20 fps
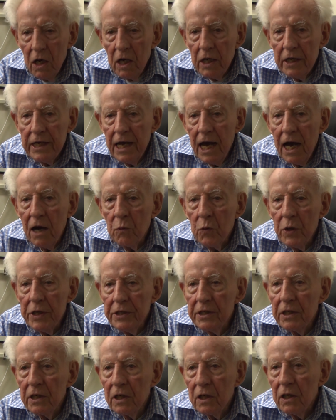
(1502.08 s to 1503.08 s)
Yeah, we
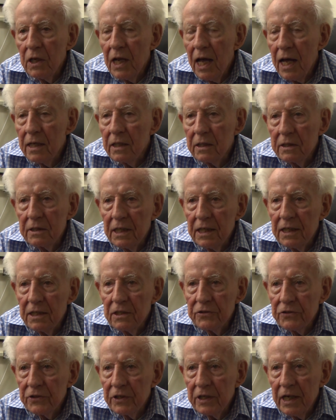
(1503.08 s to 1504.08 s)
did a lot of
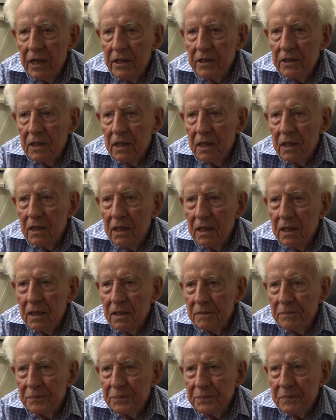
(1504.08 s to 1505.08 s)
things
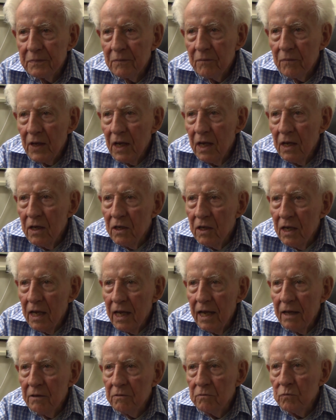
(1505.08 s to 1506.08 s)
together,
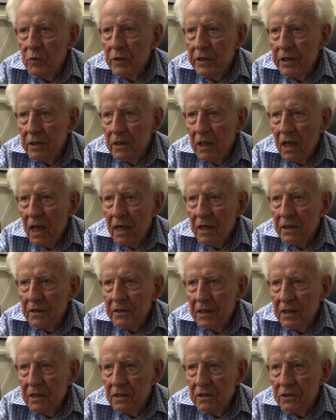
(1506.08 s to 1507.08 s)
and we did a lot of
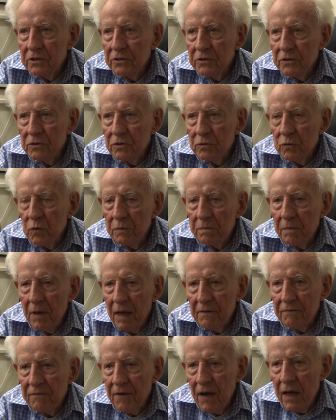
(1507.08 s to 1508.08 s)
things with my
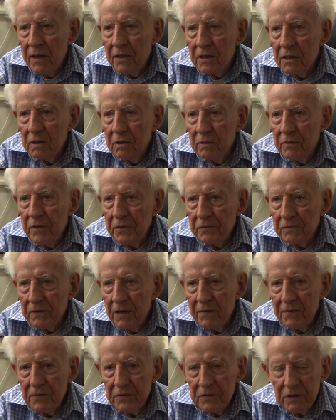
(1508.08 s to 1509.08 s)
father. The three
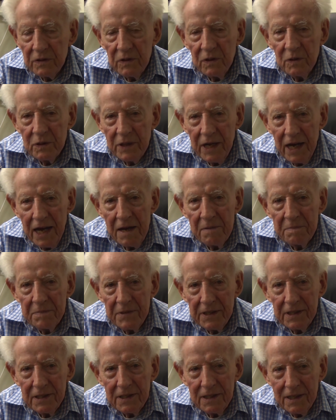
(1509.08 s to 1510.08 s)
of us would go
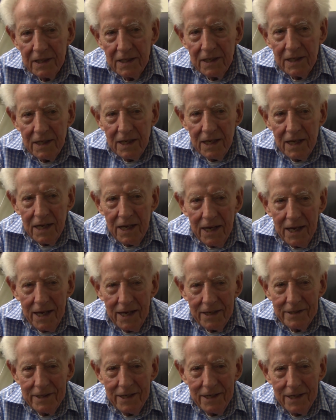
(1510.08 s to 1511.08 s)
camping,
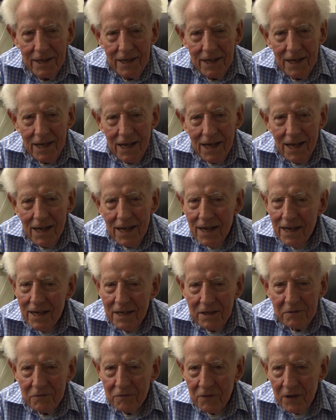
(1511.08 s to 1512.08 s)
and
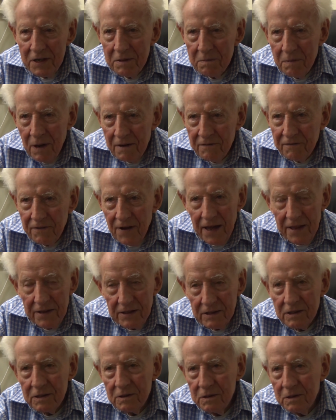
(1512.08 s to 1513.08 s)
it's funny, my
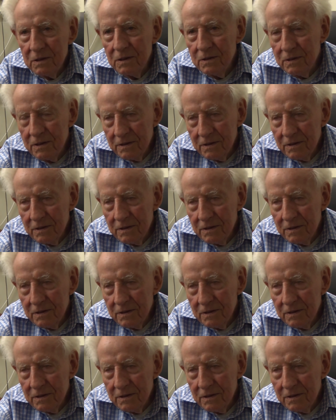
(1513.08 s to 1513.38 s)
father, who